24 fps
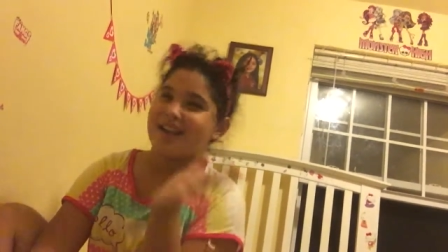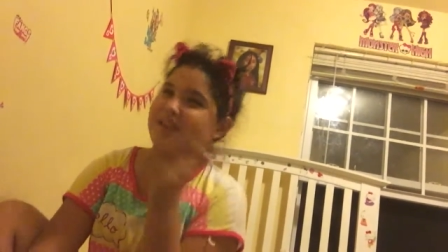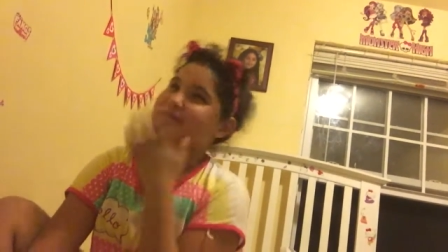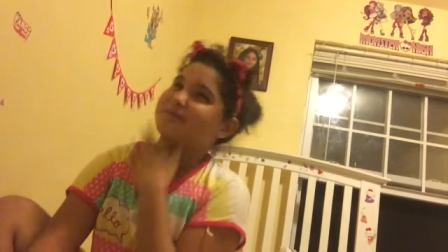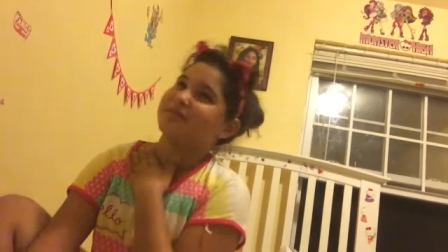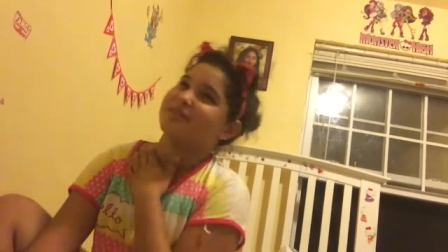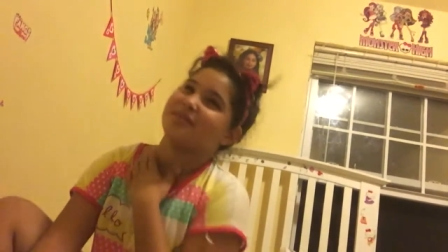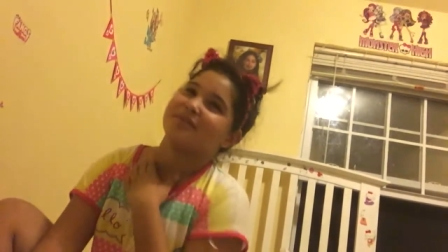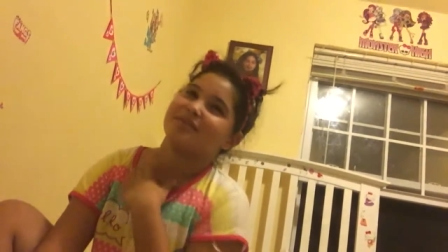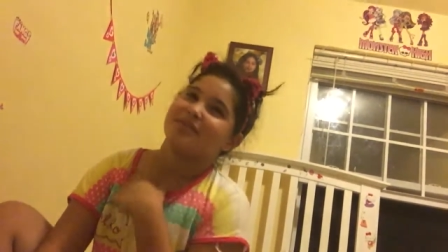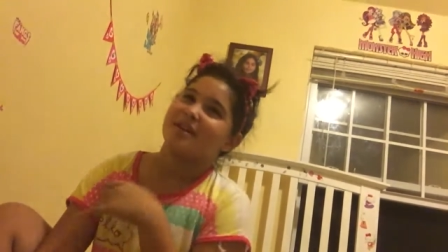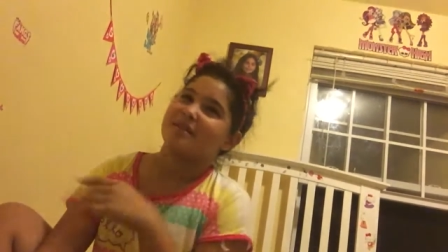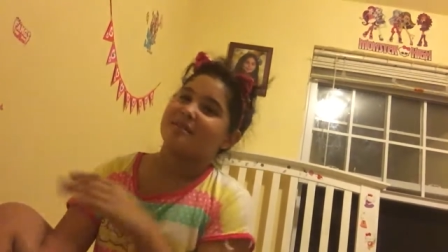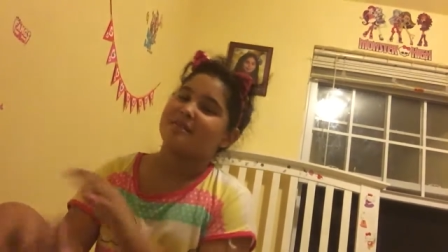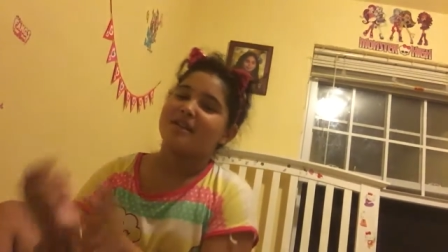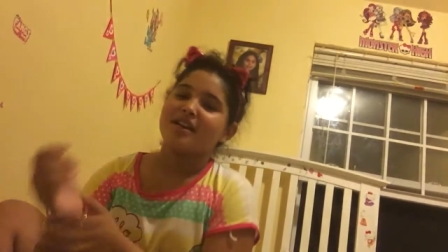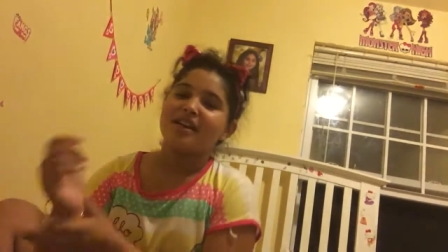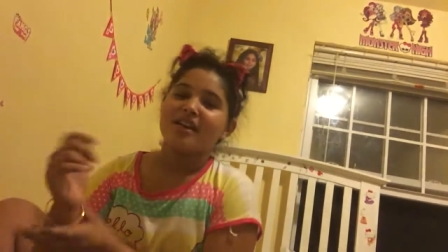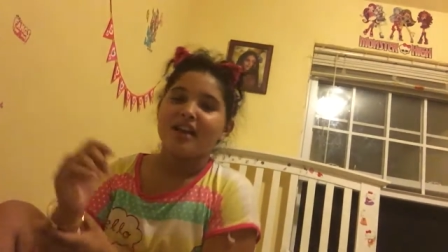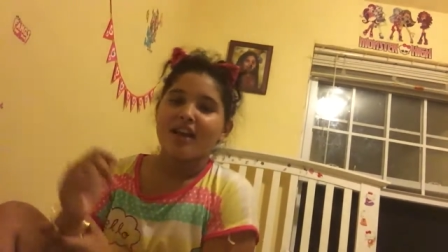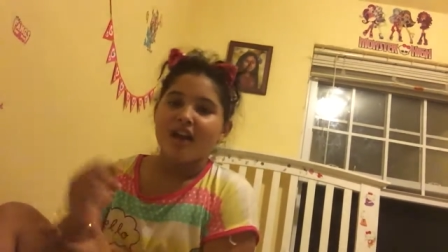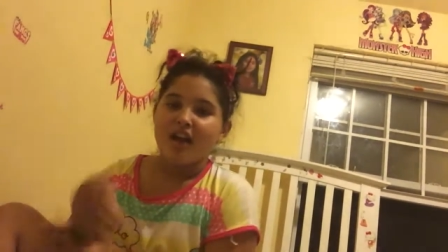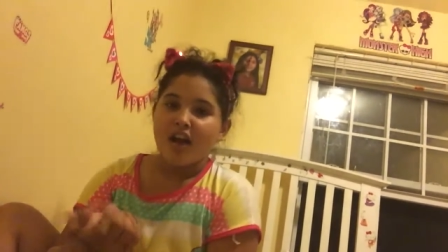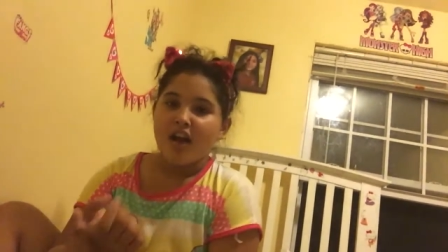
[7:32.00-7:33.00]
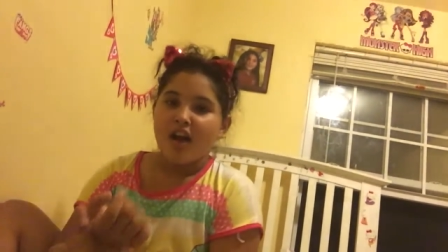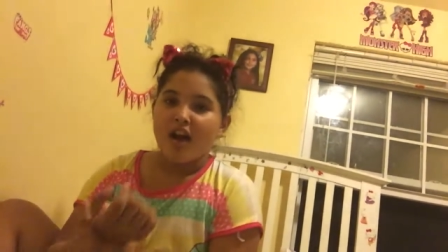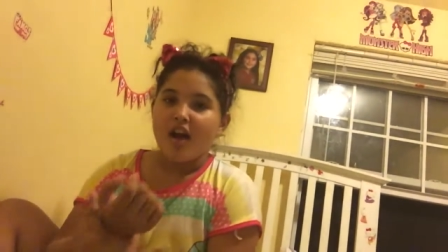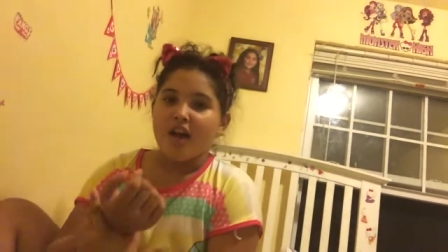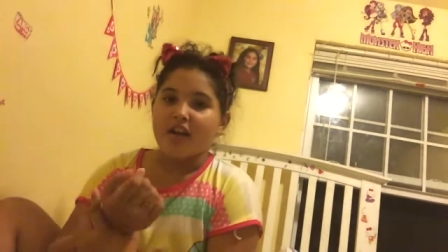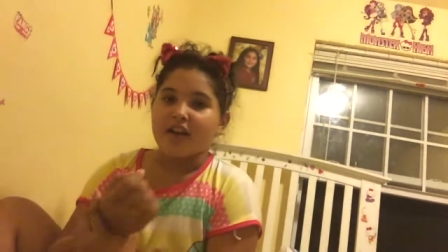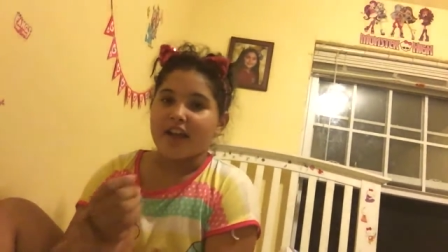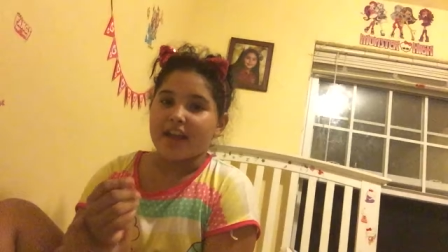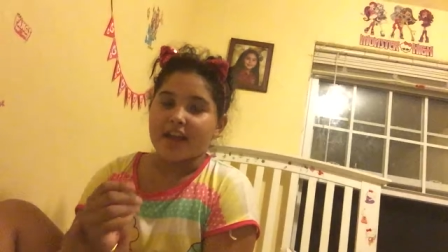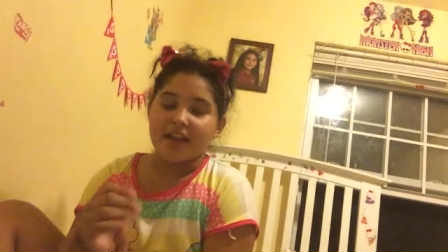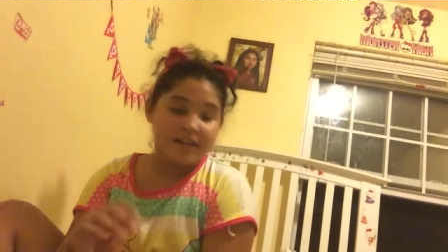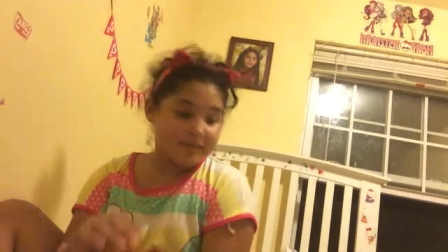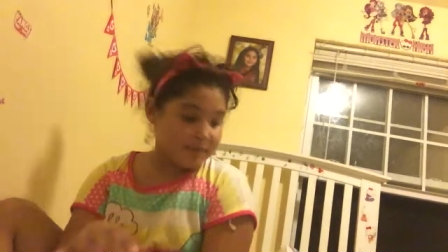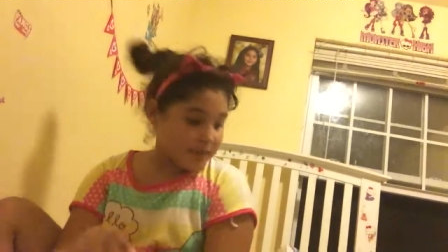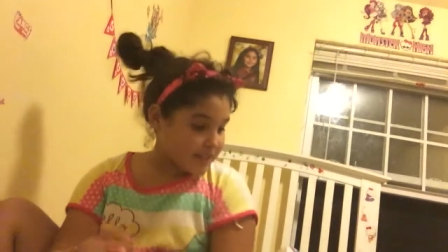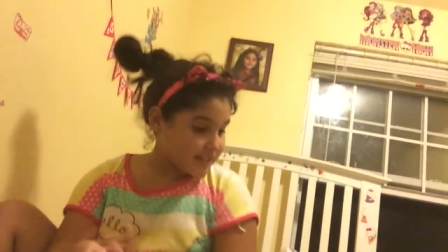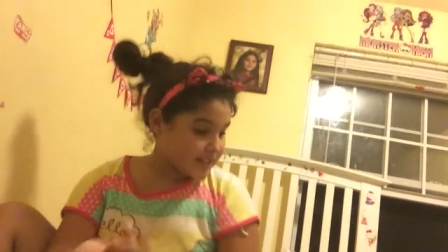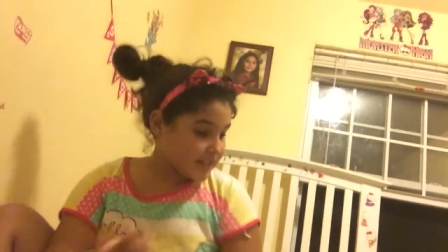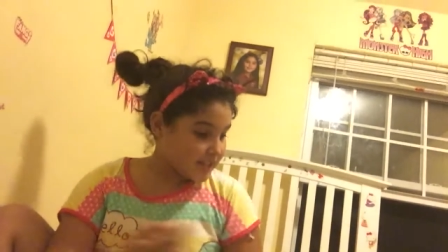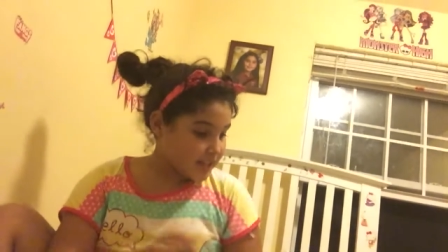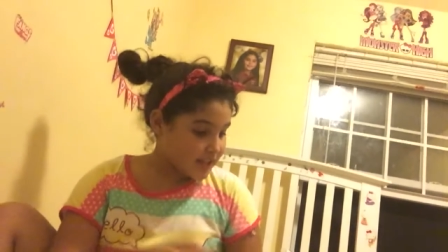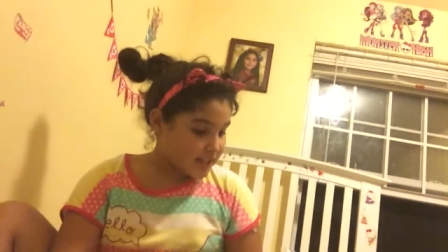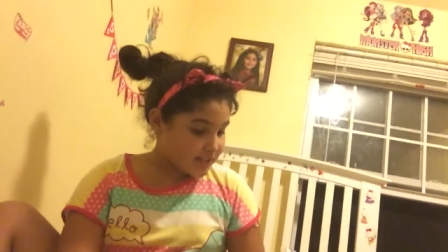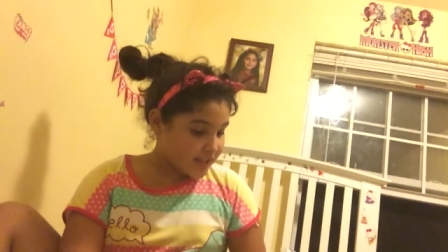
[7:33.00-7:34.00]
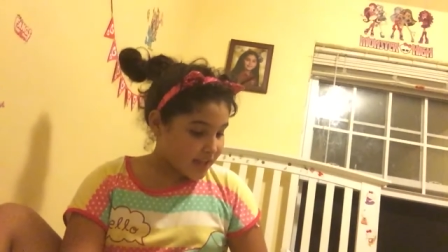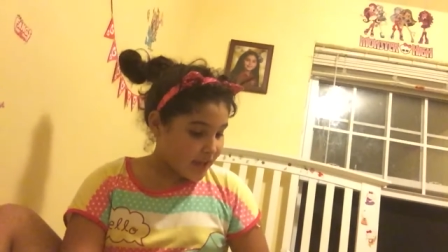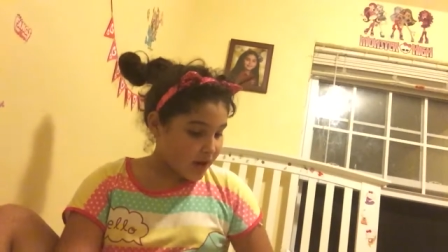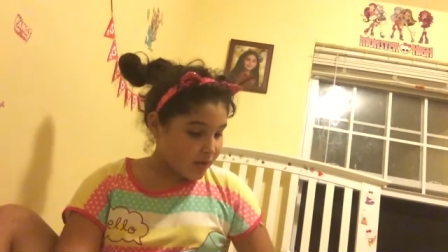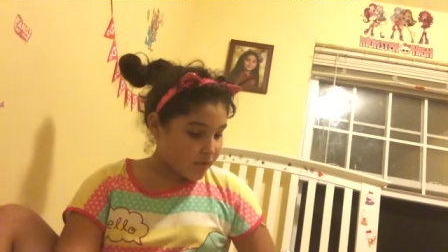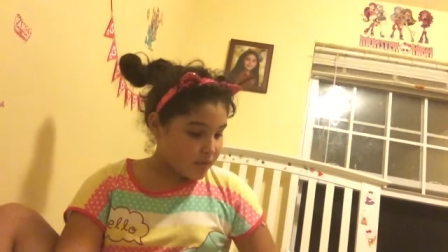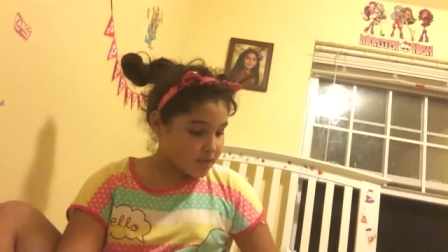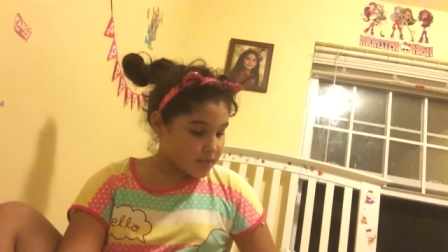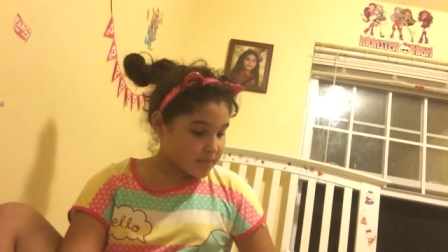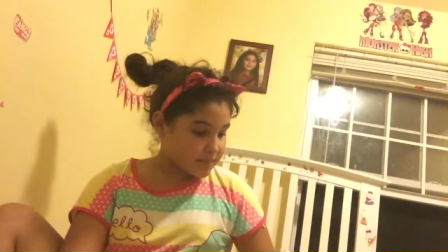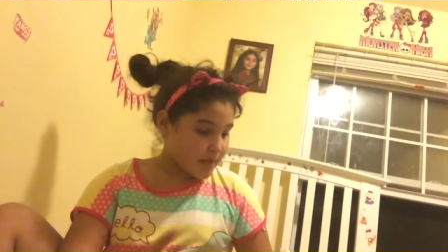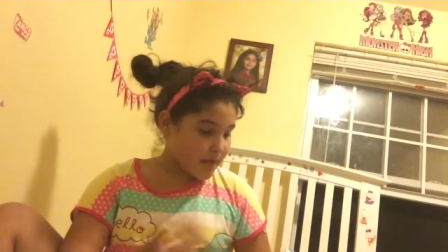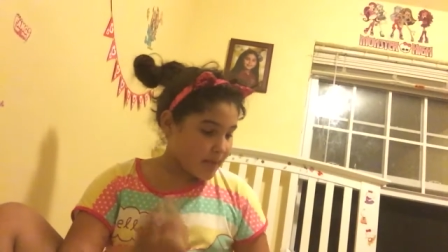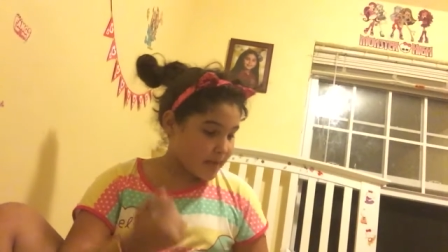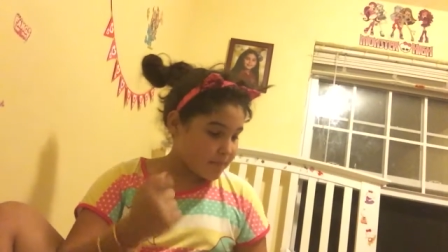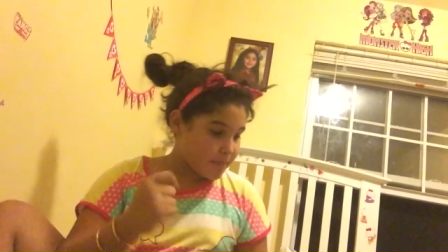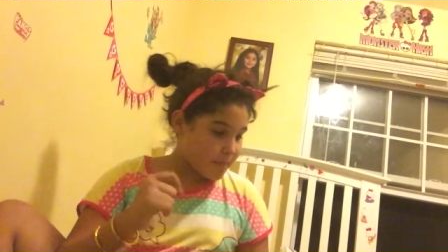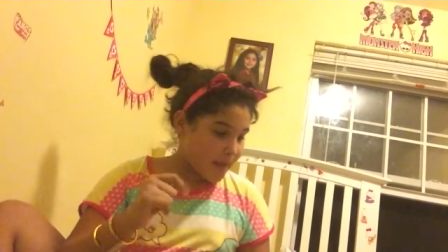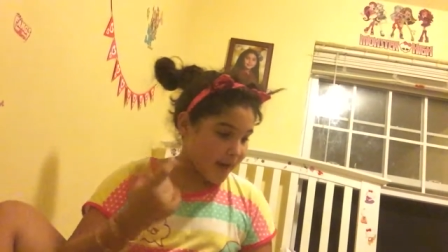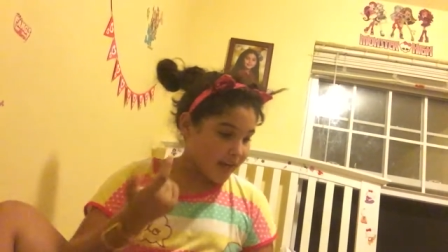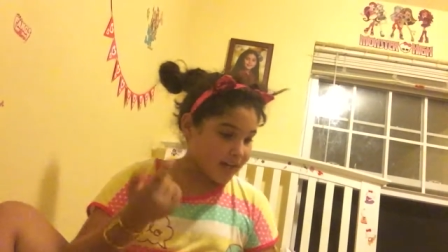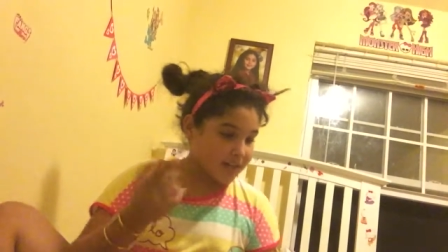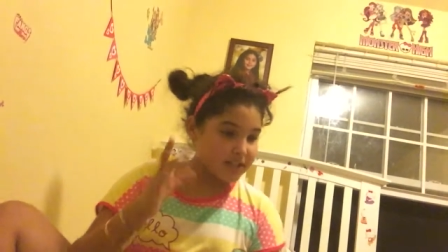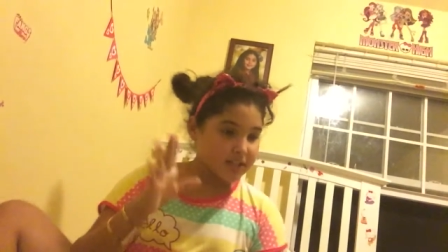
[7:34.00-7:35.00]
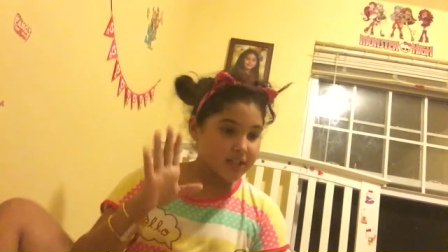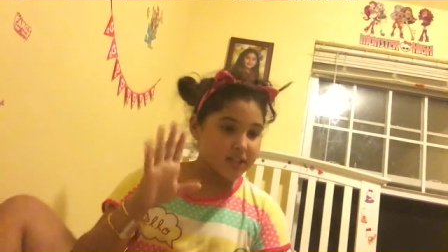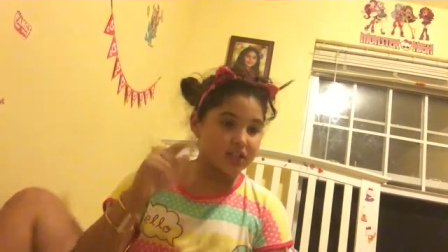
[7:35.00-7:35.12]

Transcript: I'm so dumb. Okay, basically that was my back